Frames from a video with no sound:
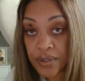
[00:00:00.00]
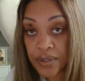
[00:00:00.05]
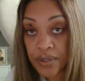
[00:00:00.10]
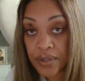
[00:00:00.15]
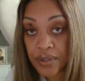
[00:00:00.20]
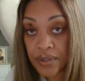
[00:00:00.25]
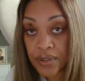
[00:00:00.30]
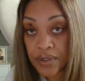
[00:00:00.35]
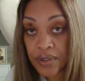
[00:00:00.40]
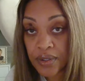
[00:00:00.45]

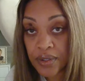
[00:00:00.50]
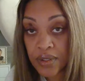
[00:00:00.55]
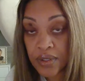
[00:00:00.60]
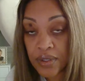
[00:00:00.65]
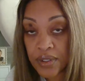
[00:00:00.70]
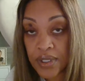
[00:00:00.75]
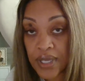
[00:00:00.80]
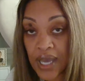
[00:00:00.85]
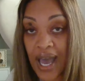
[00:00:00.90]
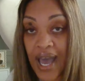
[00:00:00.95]
Yeah.
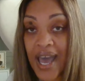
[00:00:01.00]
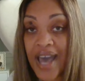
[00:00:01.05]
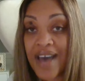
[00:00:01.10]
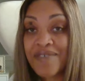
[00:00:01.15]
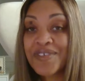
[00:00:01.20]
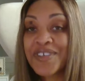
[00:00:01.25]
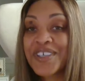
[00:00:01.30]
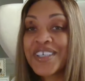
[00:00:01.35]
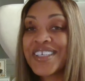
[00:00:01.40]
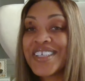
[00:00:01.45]
Yeah, I
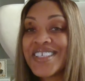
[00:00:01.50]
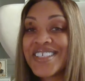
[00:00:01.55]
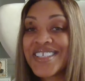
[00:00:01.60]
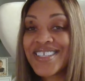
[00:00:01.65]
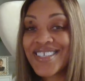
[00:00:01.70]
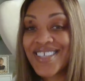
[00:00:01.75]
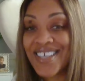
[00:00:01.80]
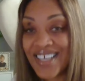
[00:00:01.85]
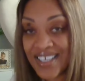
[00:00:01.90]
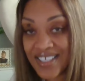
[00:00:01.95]
have good
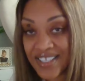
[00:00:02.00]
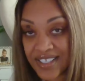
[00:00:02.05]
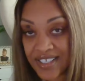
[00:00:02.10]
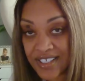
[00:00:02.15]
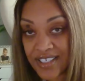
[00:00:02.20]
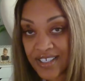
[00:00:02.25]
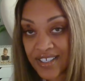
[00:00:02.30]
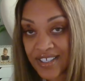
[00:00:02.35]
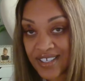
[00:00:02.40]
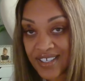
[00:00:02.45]

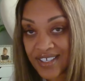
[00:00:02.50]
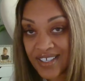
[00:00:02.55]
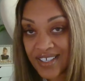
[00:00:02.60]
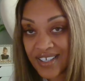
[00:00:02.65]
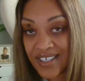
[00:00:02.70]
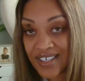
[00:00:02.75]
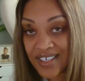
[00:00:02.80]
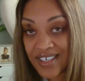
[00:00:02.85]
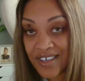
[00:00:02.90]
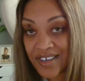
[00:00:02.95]
sense.
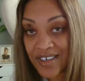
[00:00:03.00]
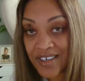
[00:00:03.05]
Yeah.